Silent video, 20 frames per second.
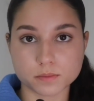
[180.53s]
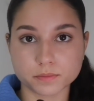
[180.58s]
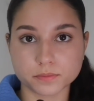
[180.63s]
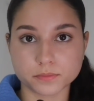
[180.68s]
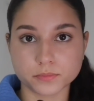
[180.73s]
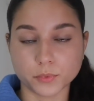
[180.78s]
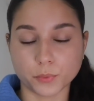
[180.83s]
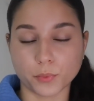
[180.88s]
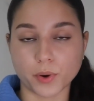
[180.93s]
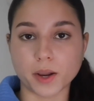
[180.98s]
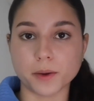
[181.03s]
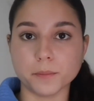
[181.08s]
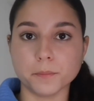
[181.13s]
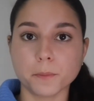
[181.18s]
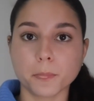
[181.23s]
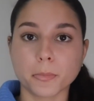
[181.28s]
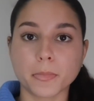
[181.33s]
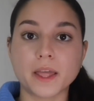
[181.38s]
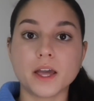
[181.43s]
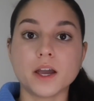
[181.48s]
right?
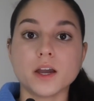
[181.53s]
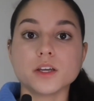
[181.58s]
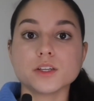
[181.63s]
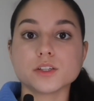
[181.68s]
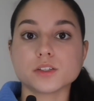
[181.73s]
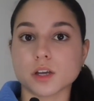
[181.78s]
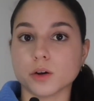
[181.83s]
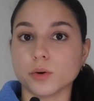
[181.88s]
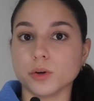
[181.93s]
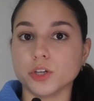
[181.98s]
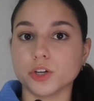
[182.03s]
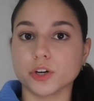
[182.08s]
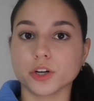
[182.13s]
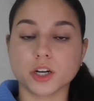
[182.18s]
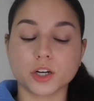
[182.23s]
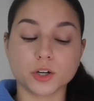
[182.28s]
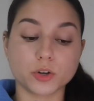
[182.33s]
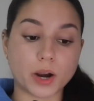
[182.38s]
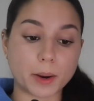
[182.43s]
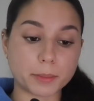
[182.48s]
So you're going
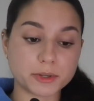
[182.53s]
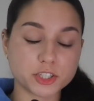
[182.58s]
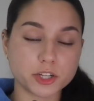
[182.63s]
to grab a sheet of